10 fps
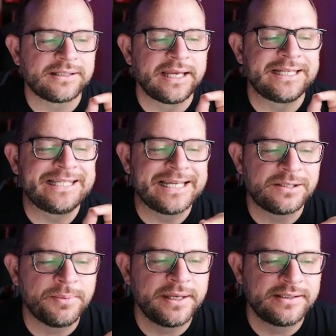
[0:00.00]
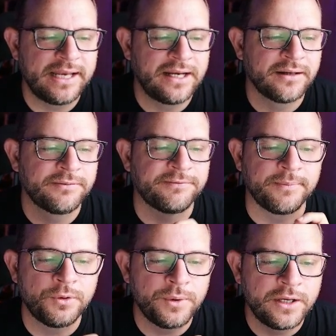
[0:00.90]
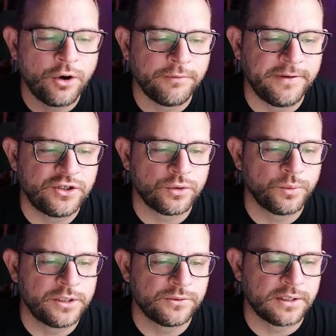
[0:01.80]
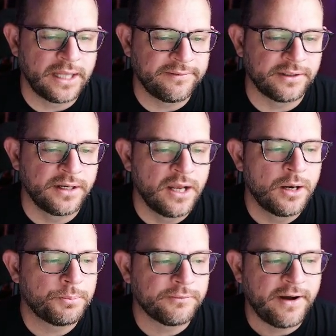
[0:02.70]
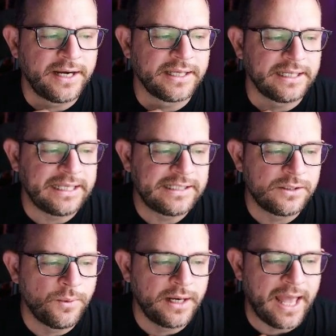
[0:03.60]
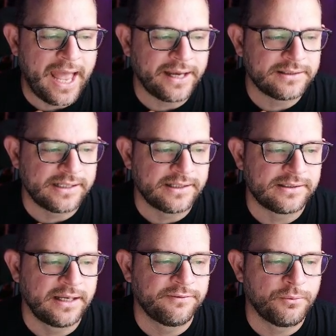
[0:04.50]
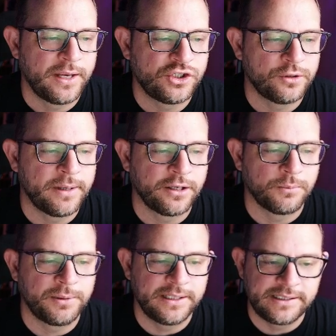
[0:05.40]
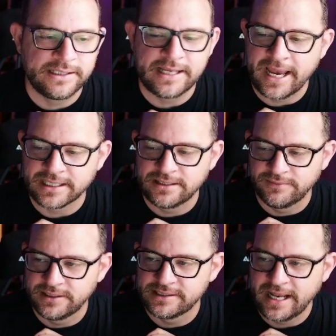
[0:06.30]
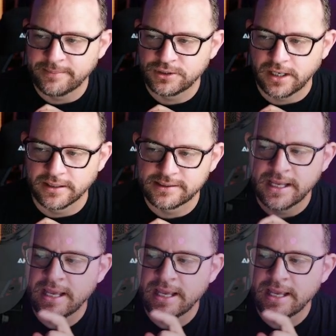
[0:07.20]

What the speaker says: and displays data from the recall feature in Windows 11, providing an easy way to access information about your PC's activity snapshots.